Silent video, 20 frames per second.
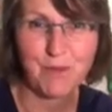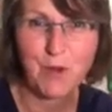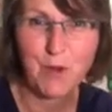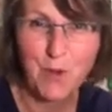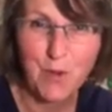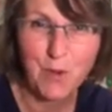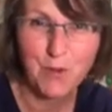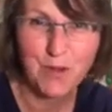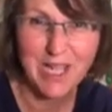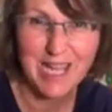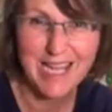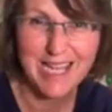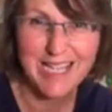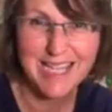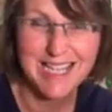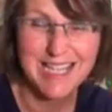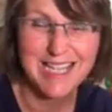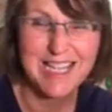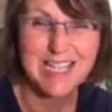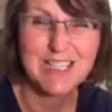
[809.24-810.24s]
Okay,
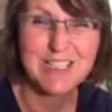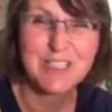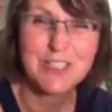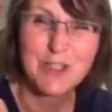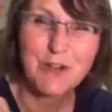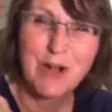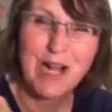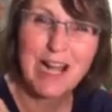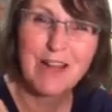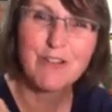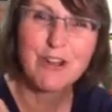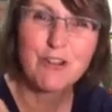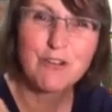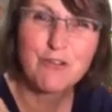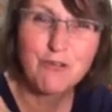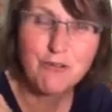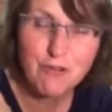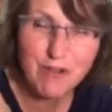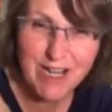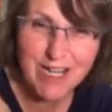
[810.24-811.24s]
so have a
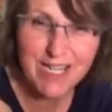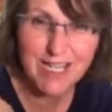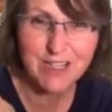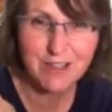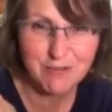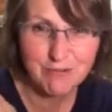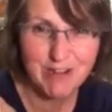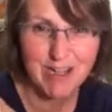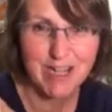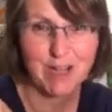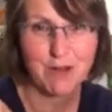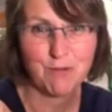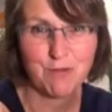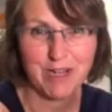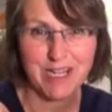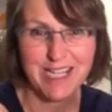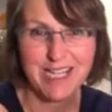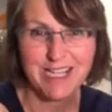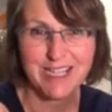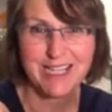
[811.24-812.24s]
great, great
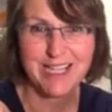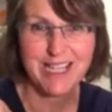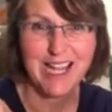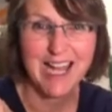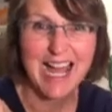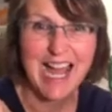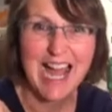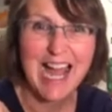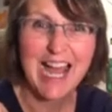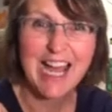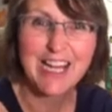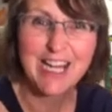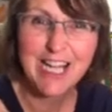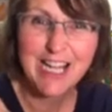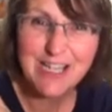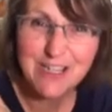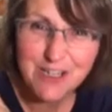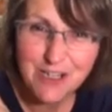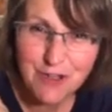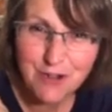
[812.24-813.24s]
week, and I
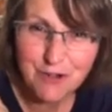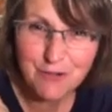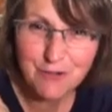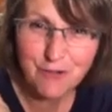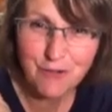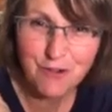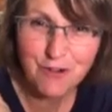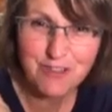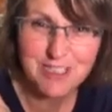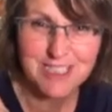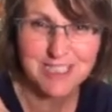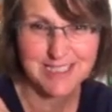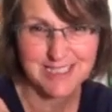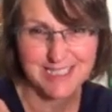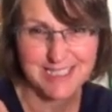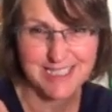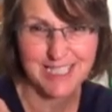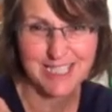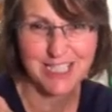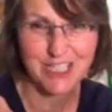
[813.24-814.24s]
look forward to
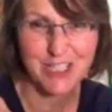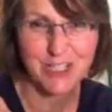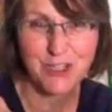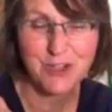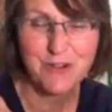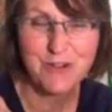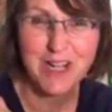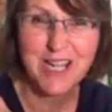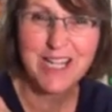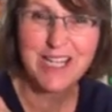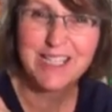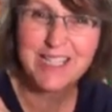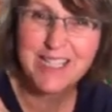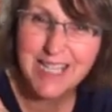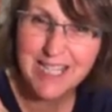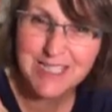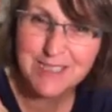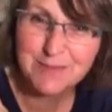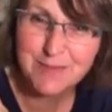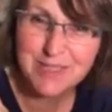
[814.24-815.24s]
seeing you
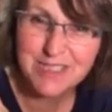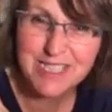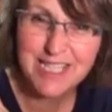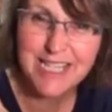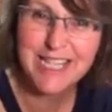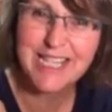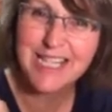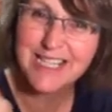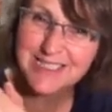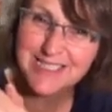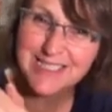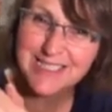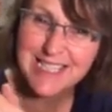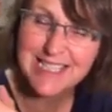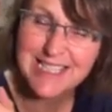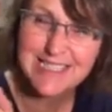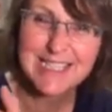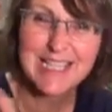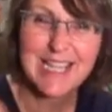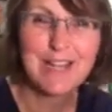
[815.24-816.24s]
next Monday, and stay
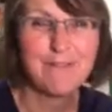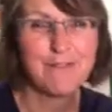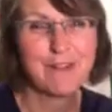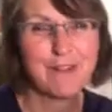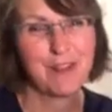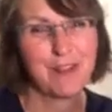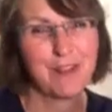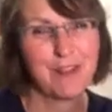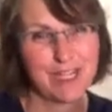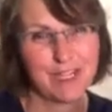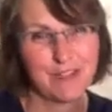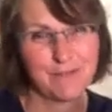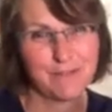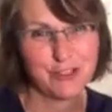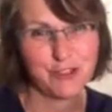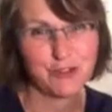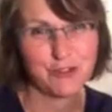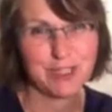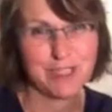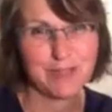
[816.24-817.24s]
safe, and thank you for
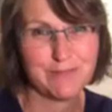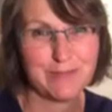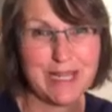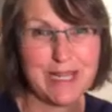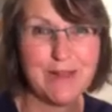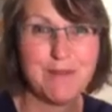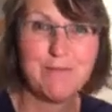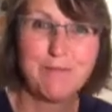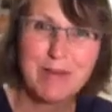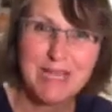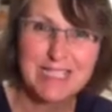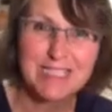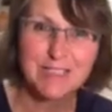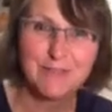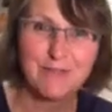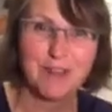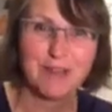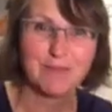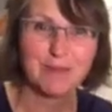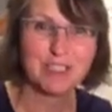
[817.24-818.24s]
joining me. Bless you
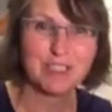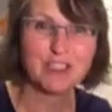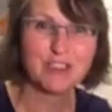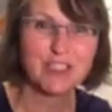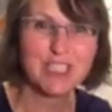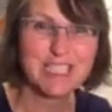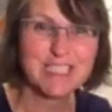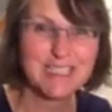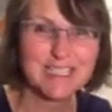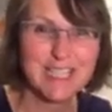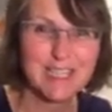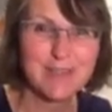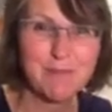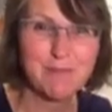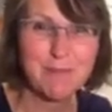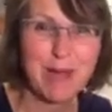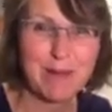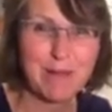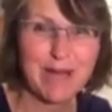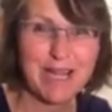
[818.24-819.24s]
very much. Cheers then.
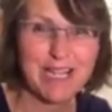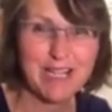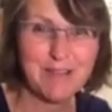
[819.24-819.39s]
Bye bye.